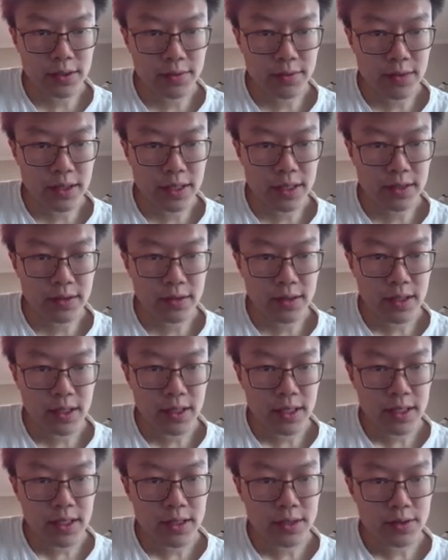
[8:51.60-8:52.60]
right?
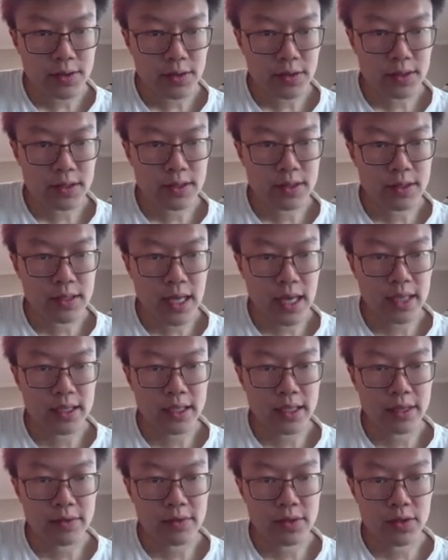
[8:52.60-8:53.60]
So 10,
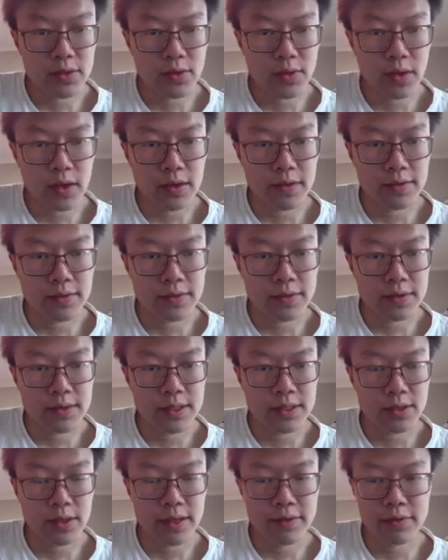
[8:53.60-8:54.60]
11, 12,
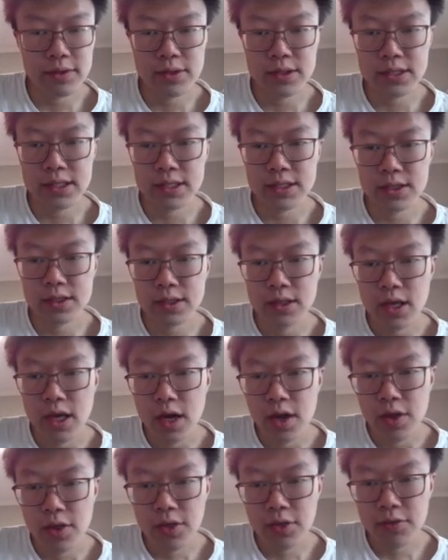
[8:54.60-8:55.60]
these are every two digits.
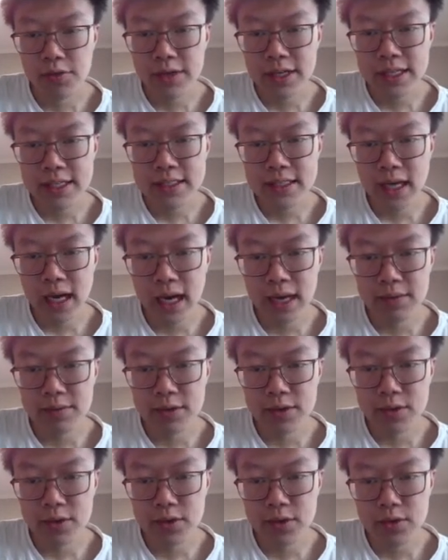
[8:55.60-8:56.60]
3
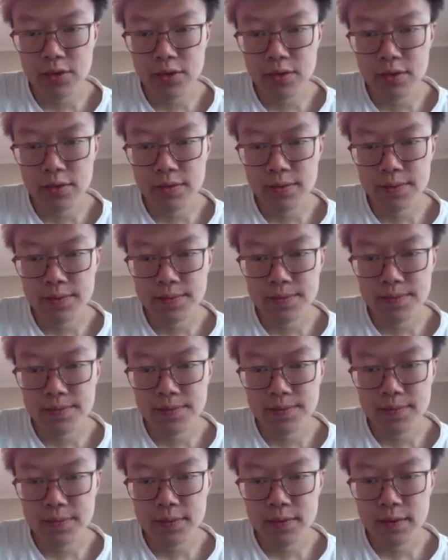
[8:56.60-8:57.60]
times 2
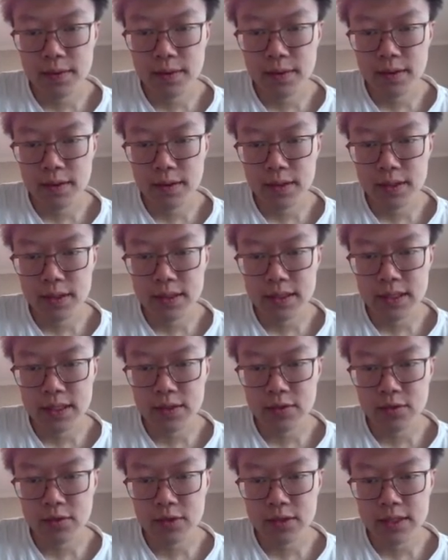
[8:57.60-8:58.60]
is
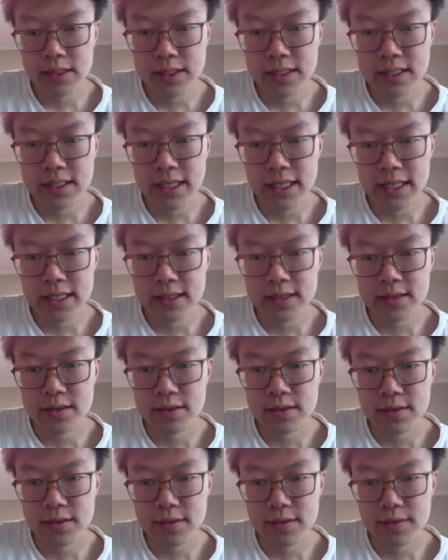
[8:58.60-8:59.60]
equal to
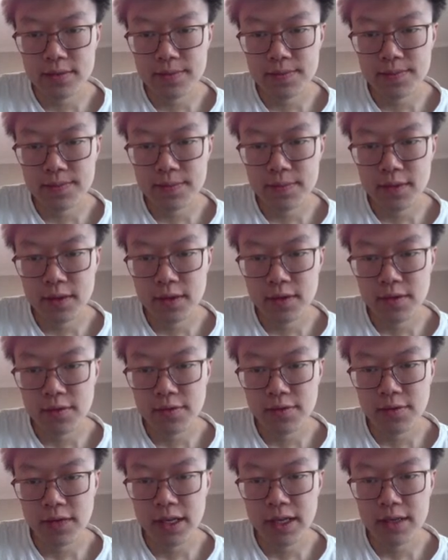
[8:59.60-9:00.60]
6,
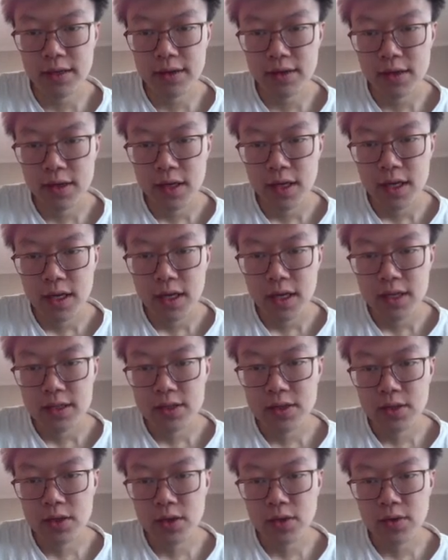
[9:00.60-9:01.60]
right?
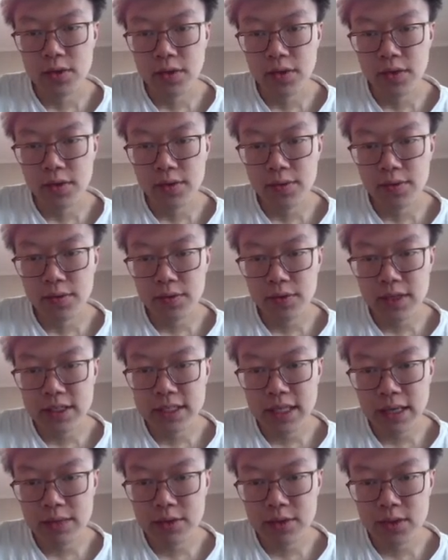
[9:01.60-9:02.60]
So 3
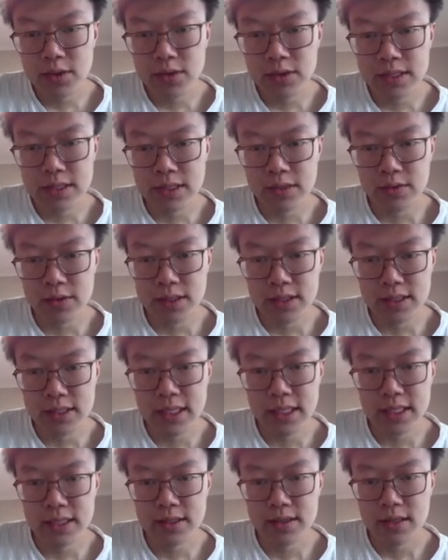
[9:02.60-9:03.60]
times 2 is equal to
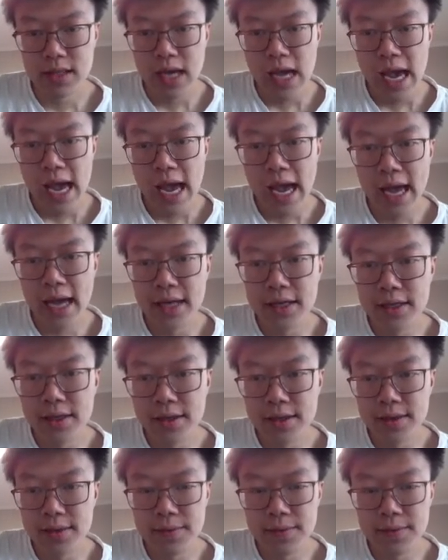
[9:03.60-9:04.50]
6. And